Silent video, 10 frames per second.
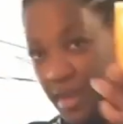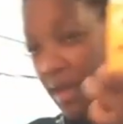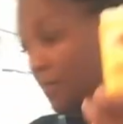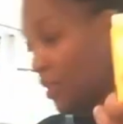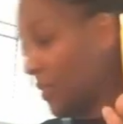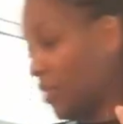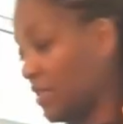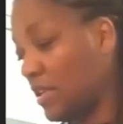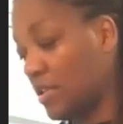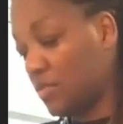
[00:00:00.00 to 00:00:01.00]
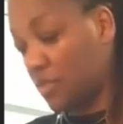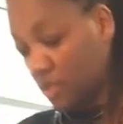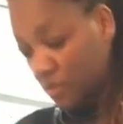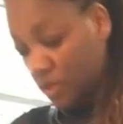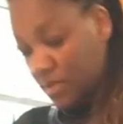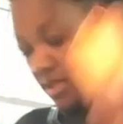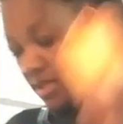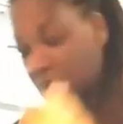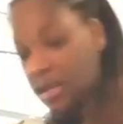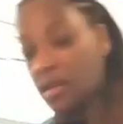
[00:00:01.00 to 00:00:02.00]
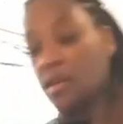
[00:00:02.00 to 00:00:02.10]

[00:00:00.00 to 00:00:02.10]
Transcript: I'm going to be using this one, so I'm going to be taking